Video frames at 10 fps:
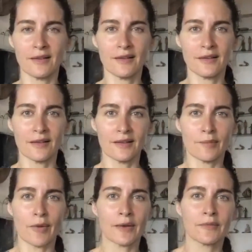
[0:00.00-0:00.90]
in the
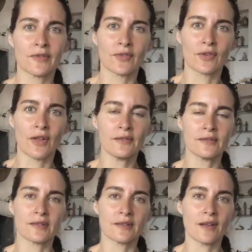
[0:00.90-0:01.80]
bottoms of your
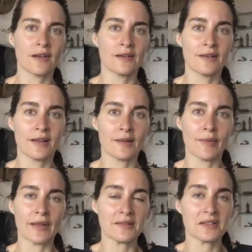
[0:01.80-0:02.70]
lungs on a daily
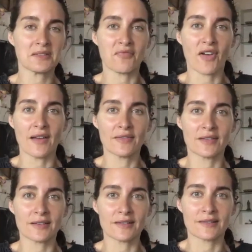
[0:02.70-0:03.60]
basis, 5,
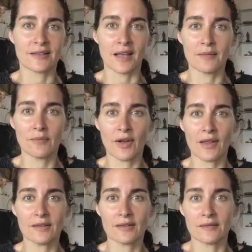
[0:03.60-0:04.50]
6, 10
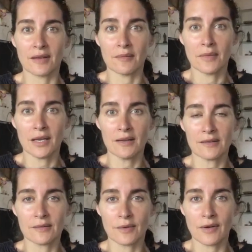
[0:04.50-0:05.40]
breaths, 10
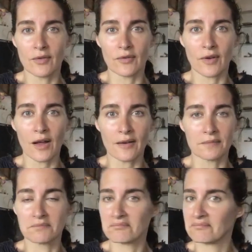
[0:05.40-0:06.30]
minutes, whatever you've got.
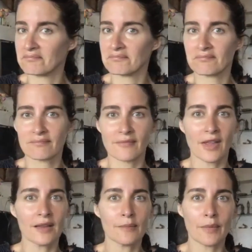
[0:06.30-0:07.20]

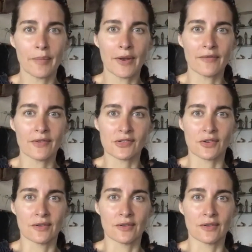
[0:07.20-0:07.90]
Nothing but beneficial.